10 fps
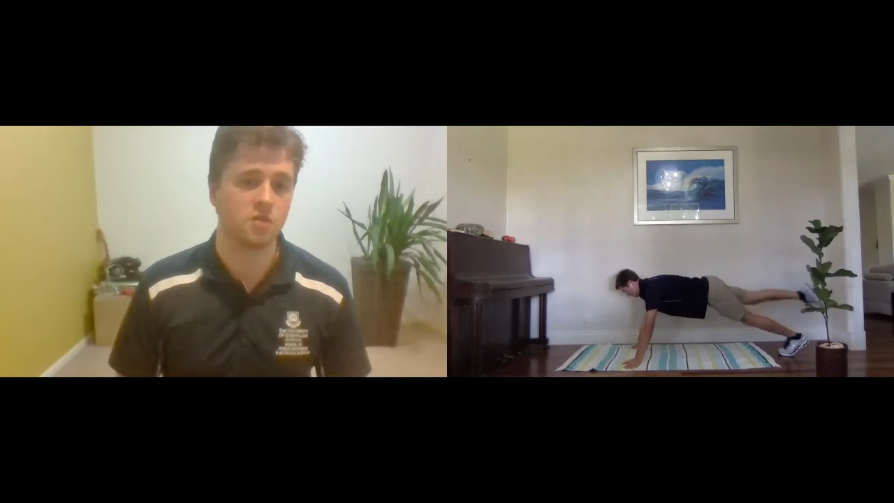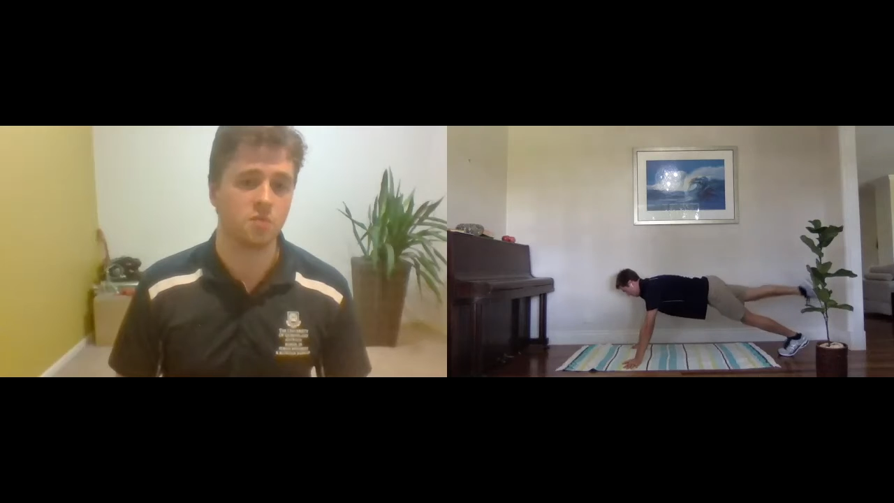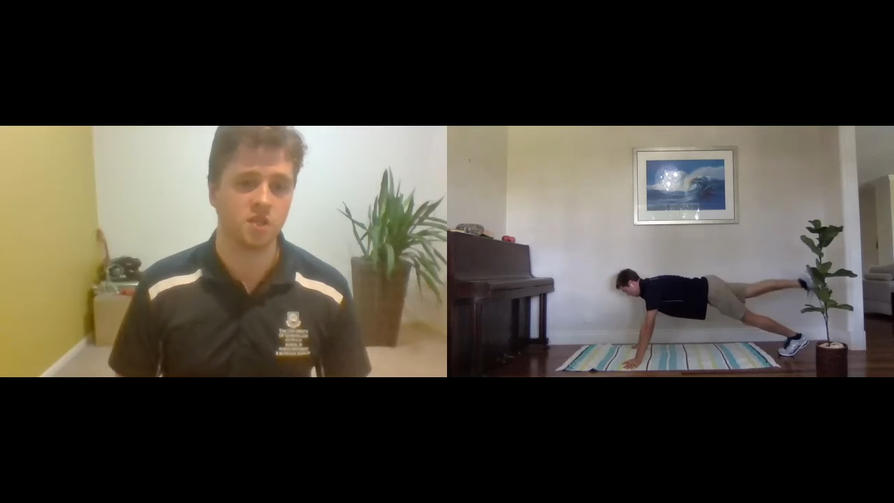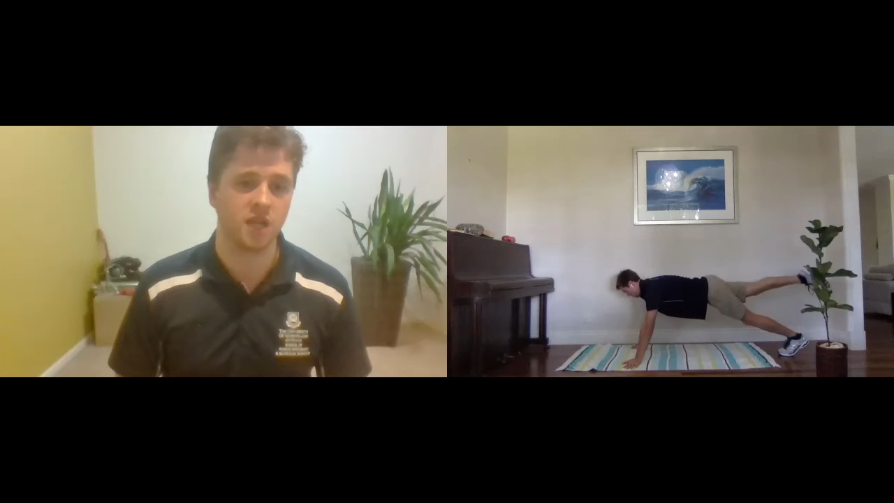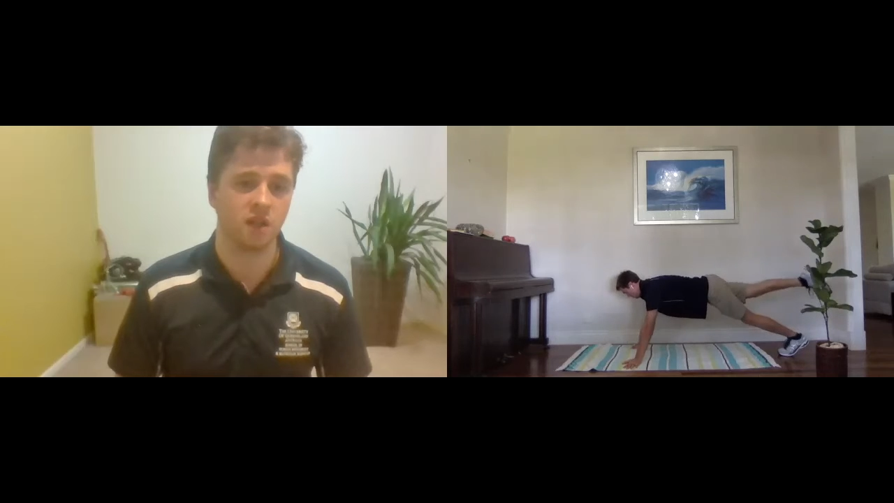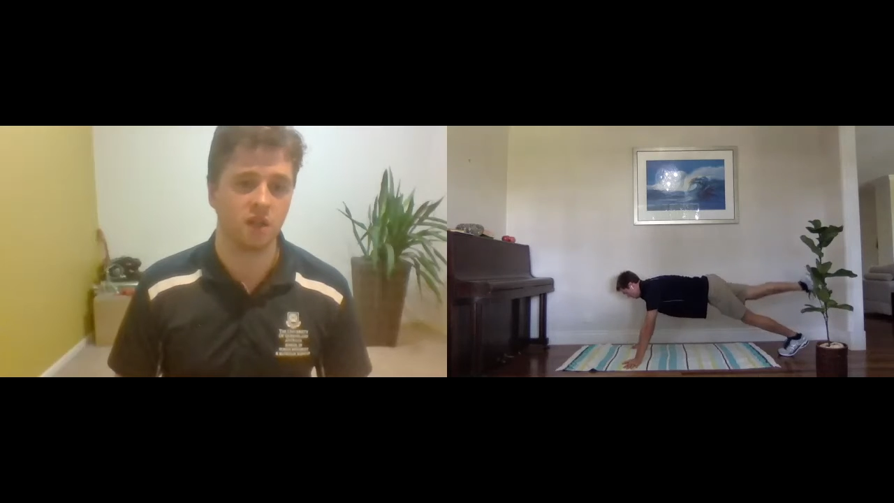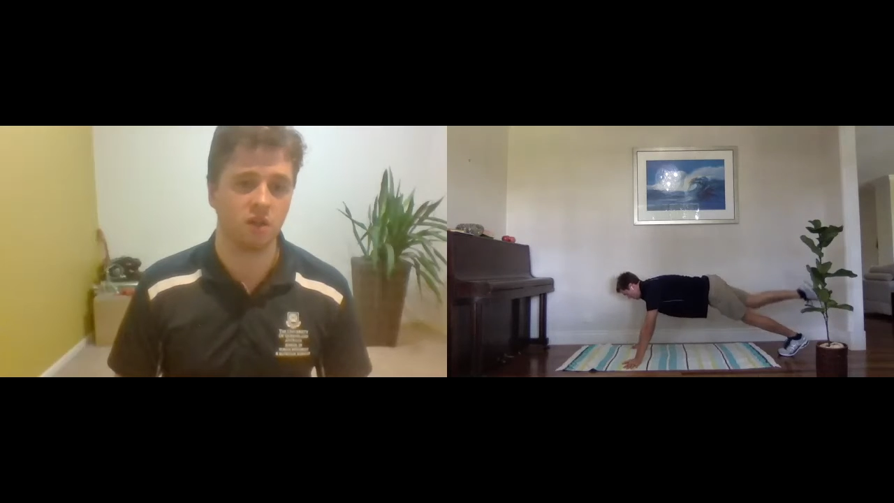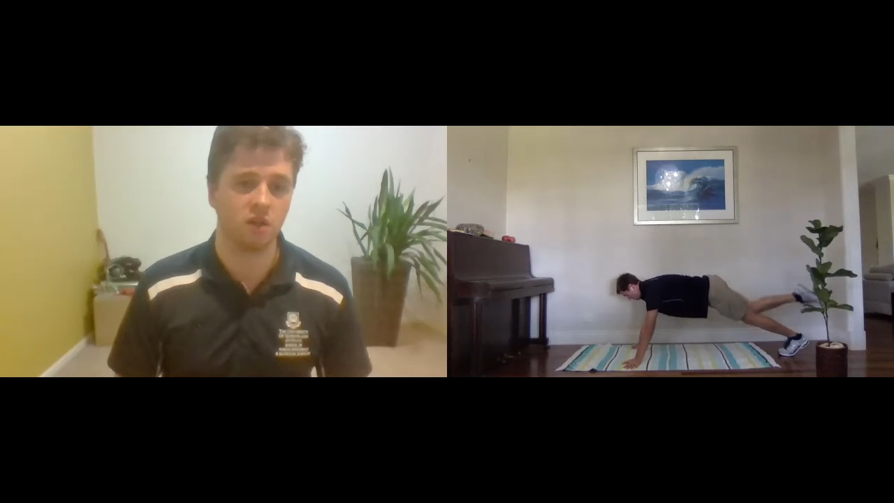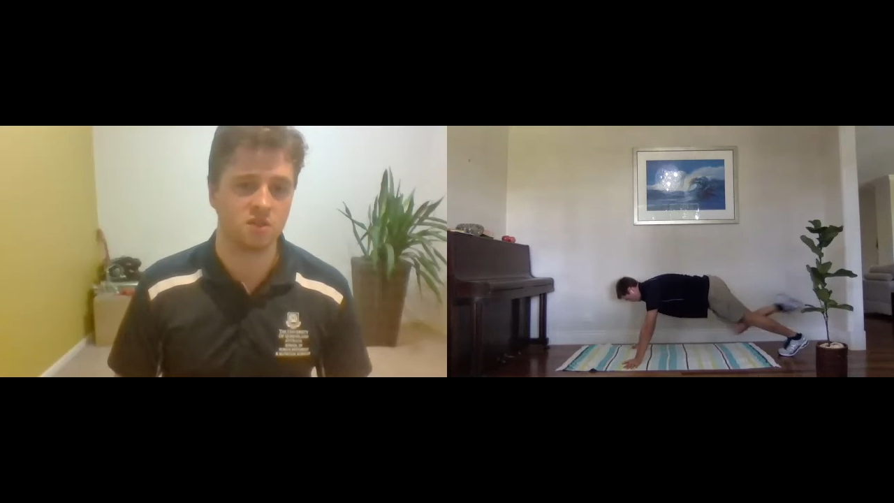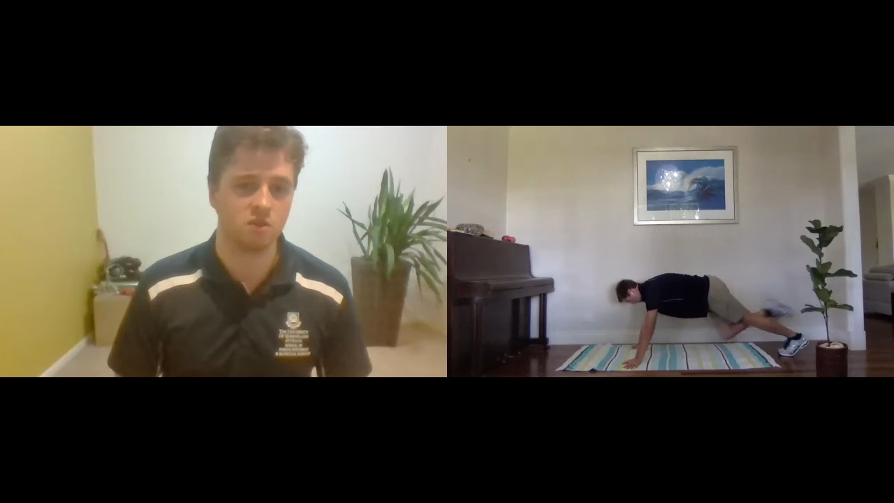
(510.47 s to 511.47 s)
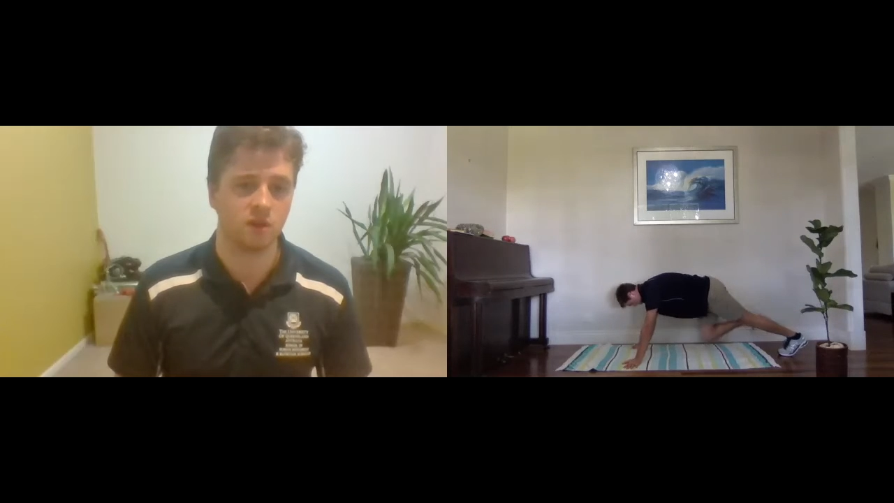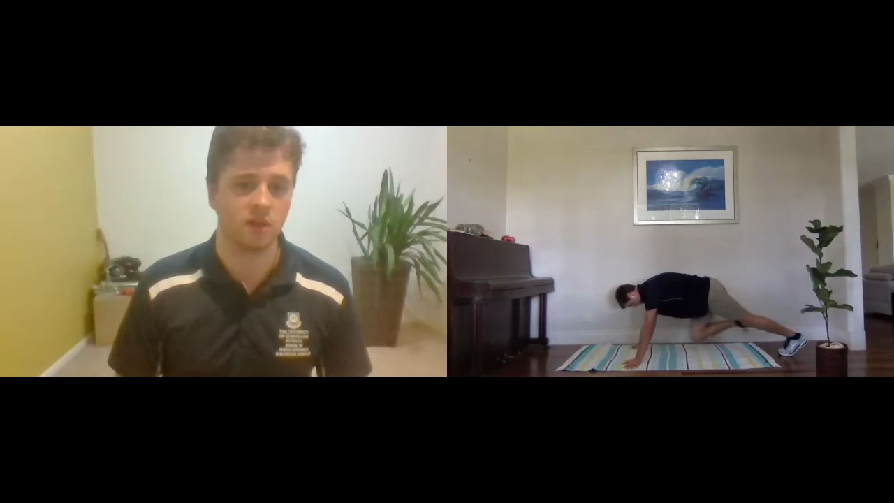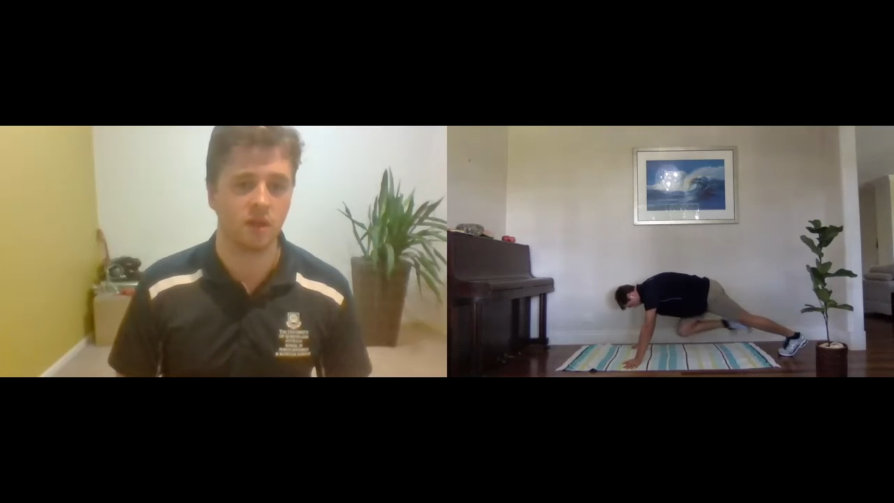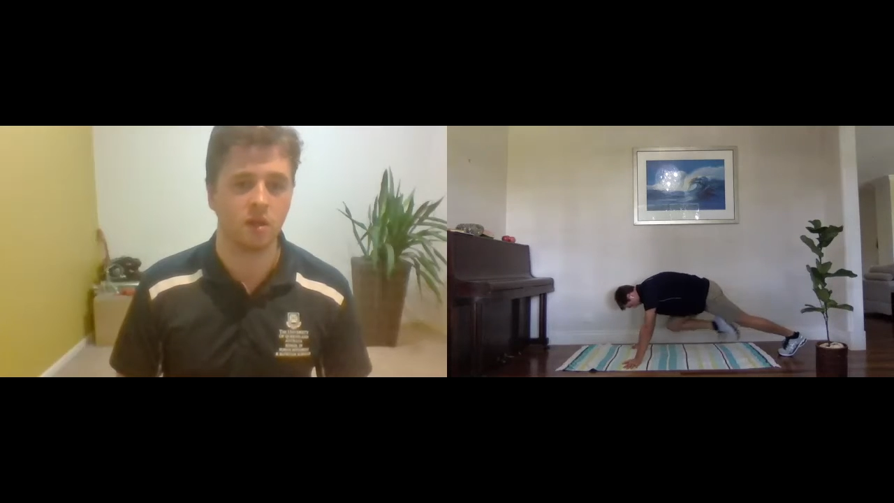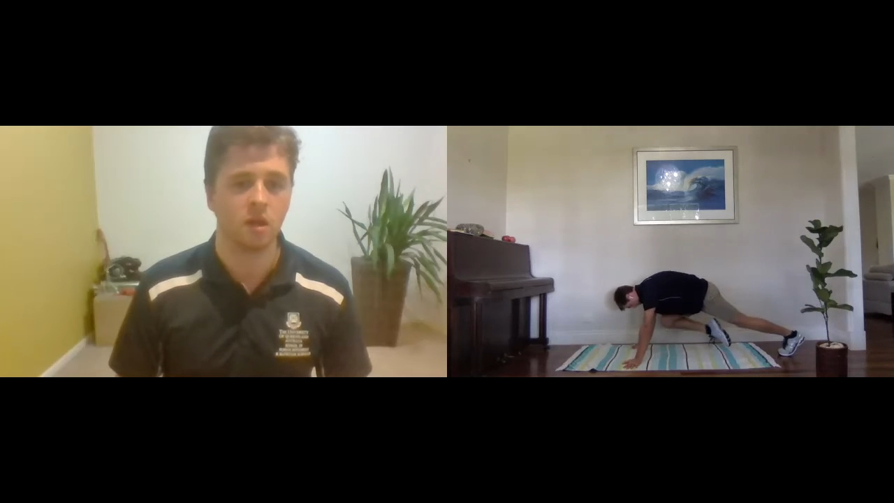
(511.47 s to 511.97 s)
push out like Lockie's doing
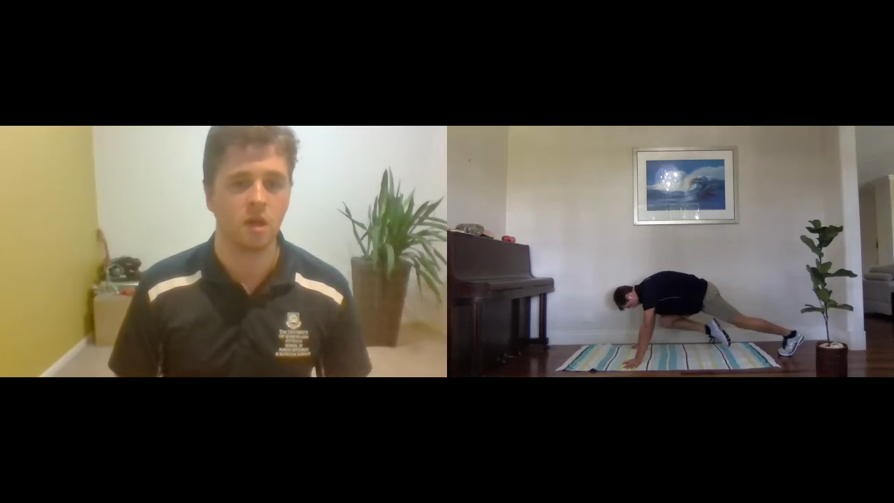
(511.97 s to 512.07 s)
there.